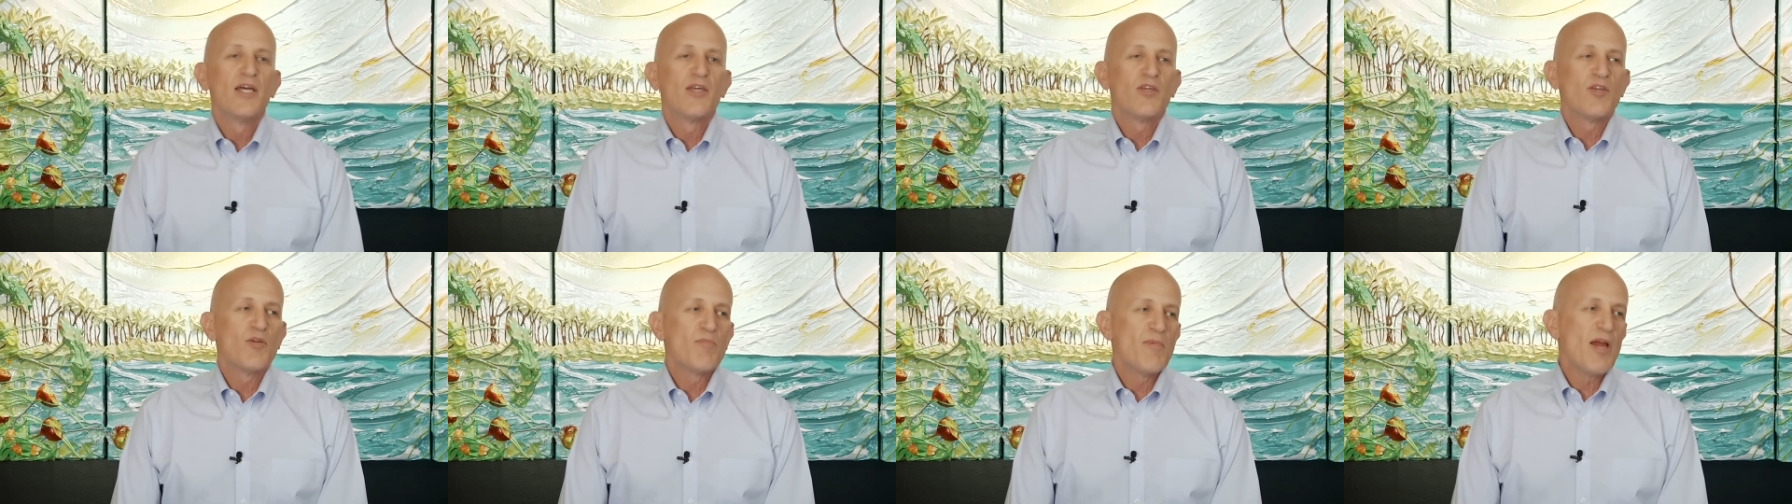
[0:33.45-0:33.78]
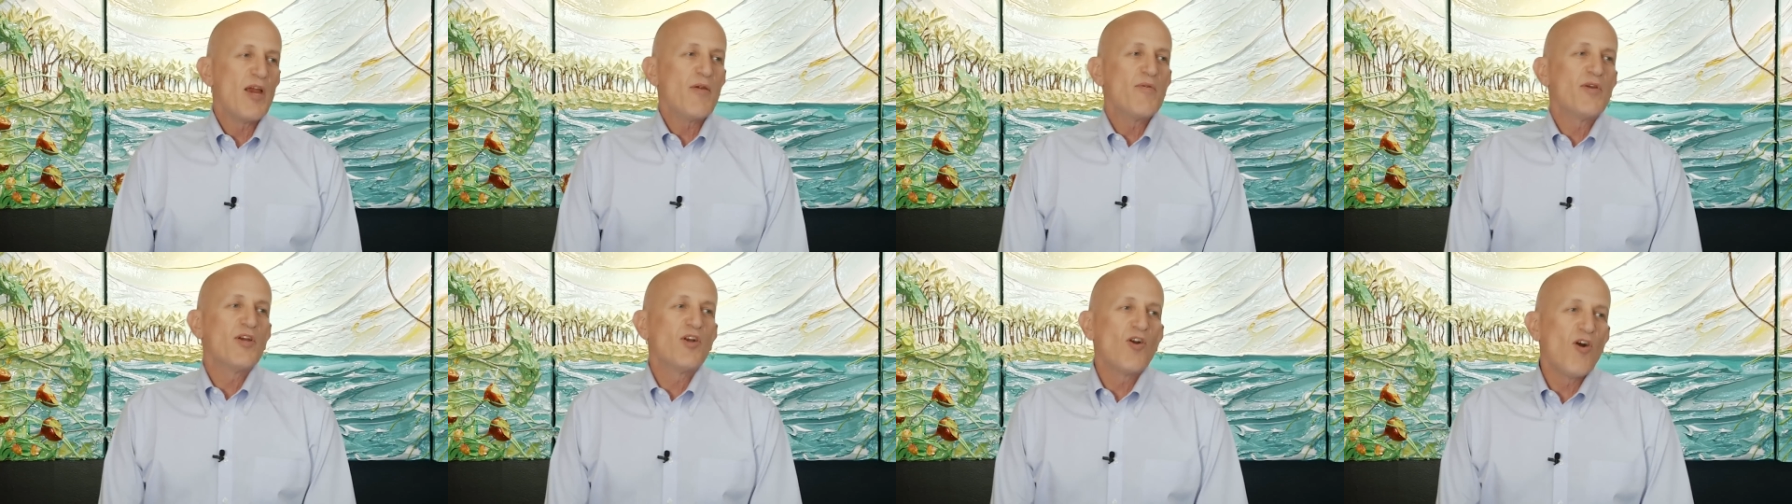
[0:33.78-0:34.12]
You
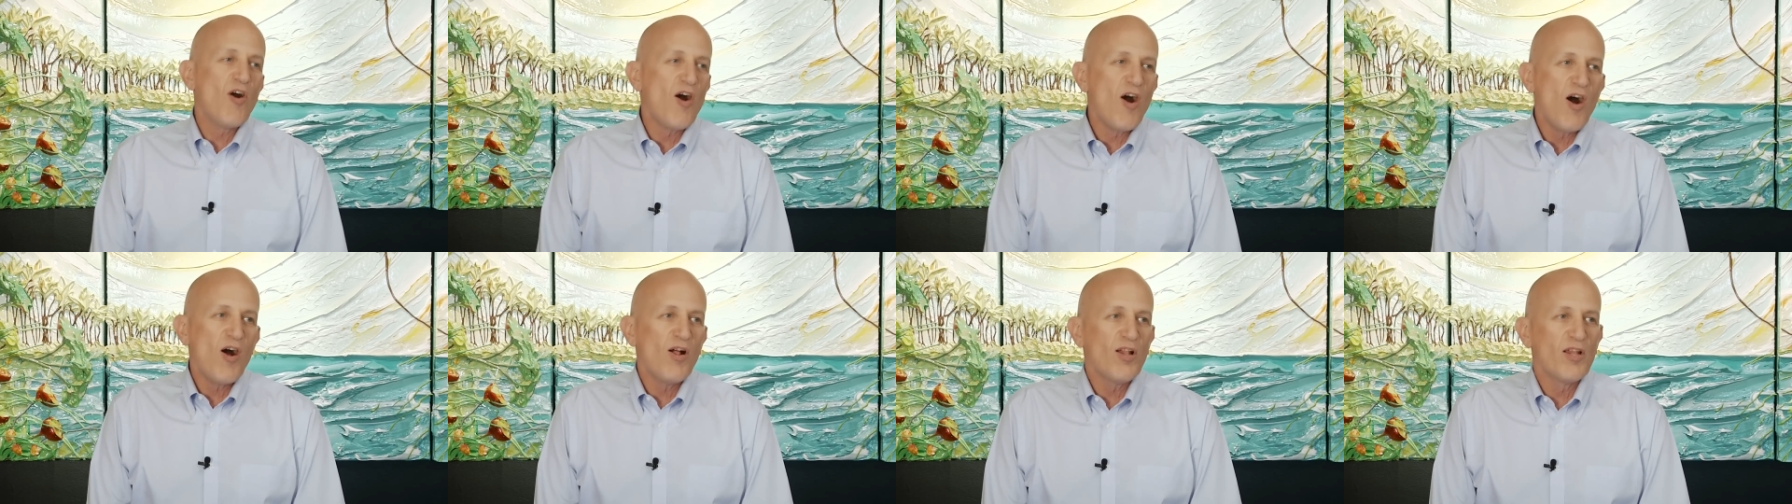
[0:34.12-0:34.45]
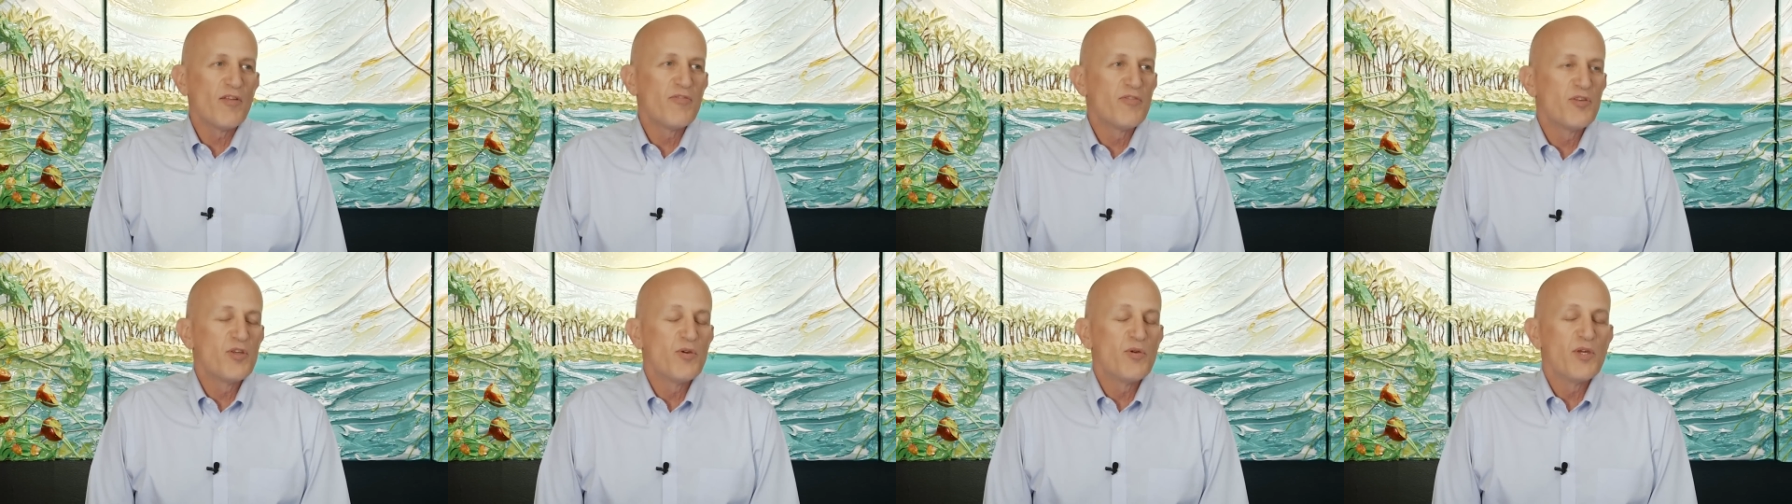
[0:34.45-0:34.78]
may recall
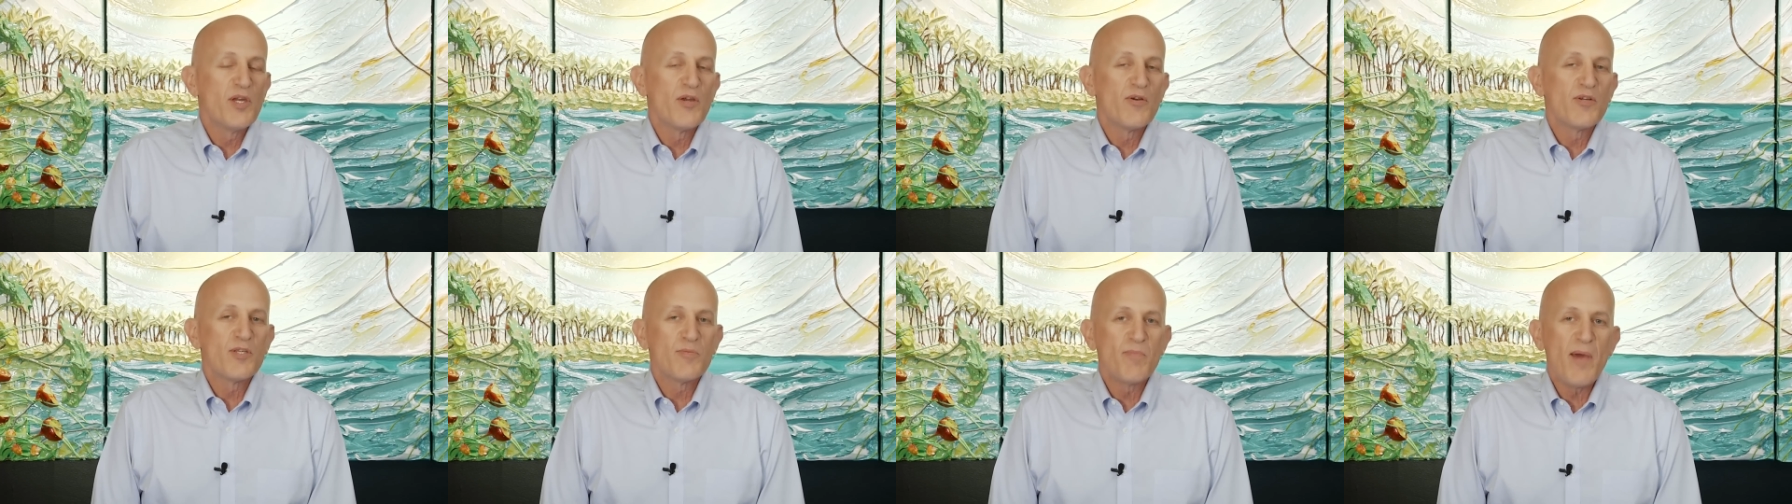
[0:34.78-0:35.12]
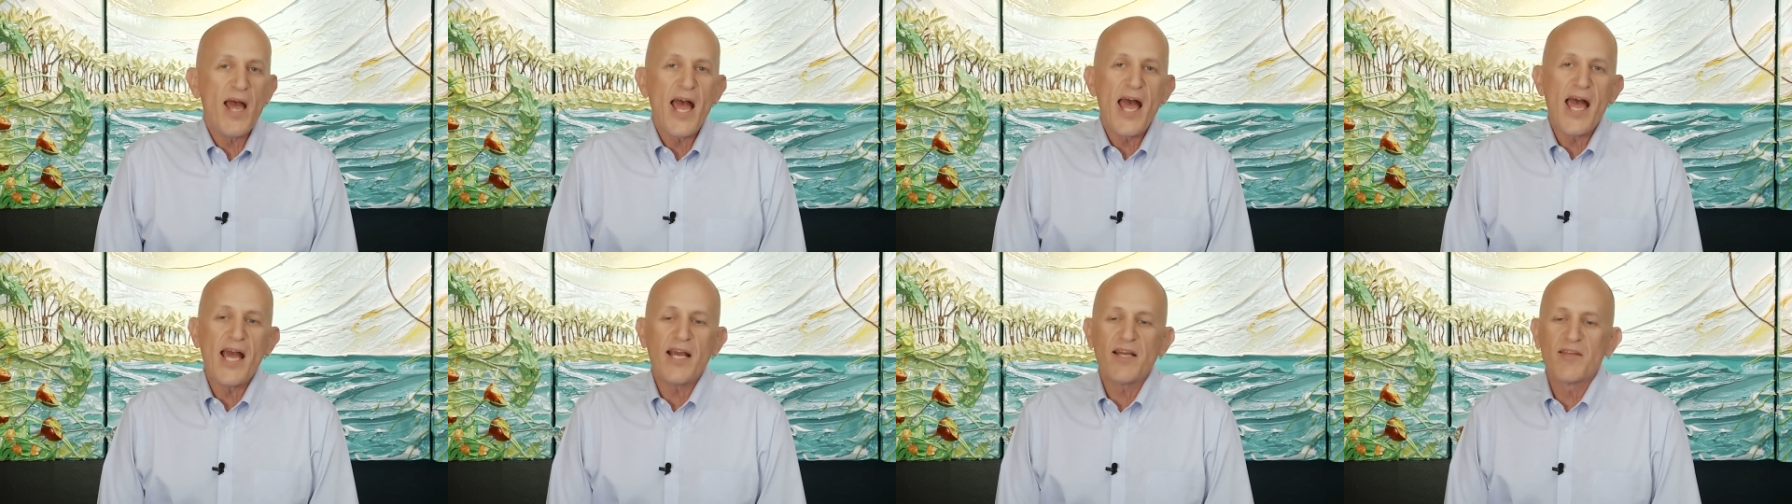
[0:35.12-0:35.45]
a few years
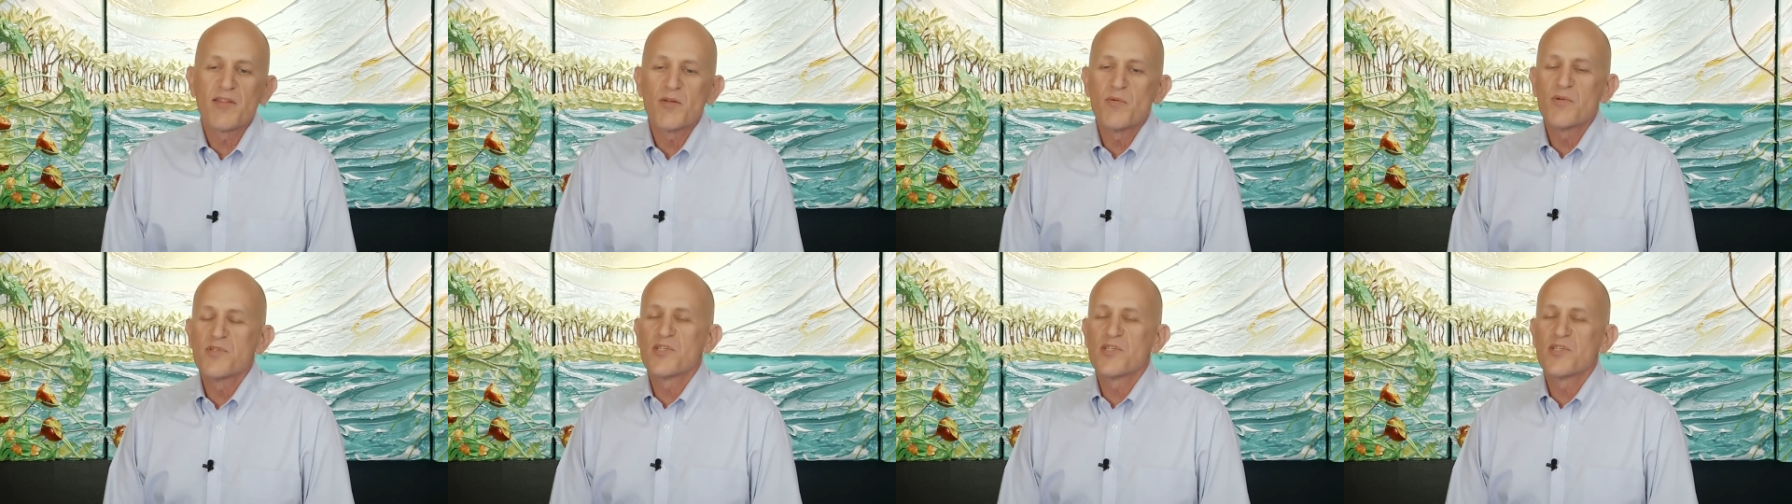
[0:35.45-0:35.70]
back there